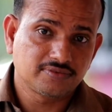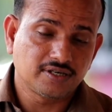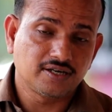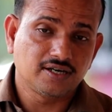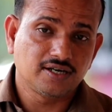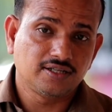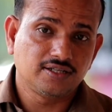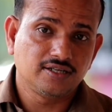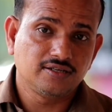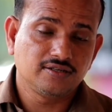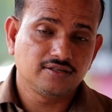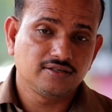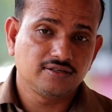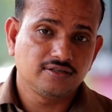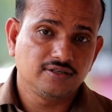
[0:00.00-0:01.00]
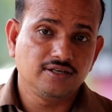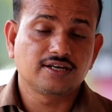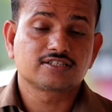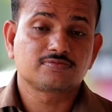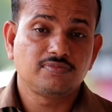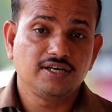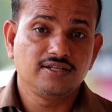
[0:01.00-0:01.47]
Then he
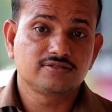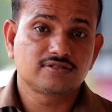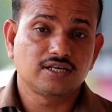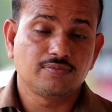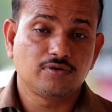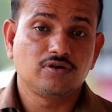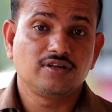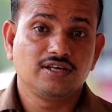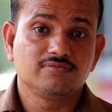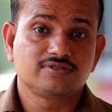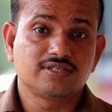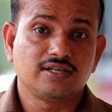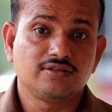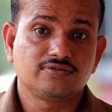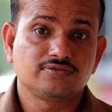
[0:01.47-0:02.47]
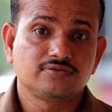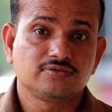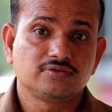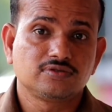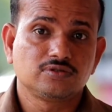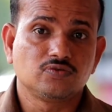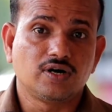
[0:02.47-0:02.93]
explains about himself.
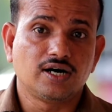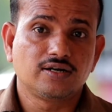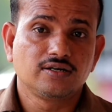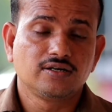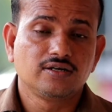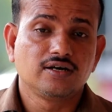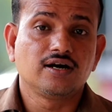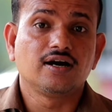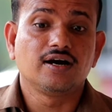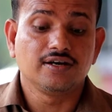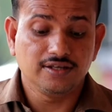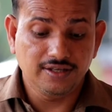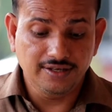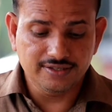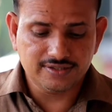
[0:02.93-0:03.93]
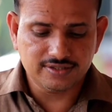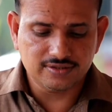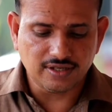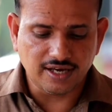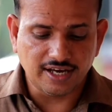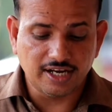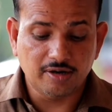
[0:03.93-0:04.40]
What? He
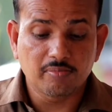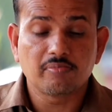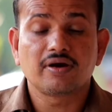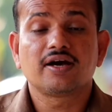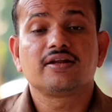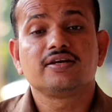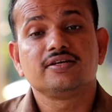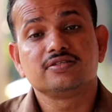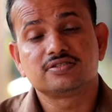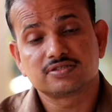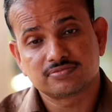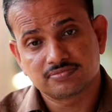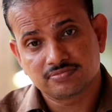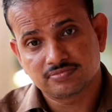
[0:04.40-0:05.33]
is unmarried.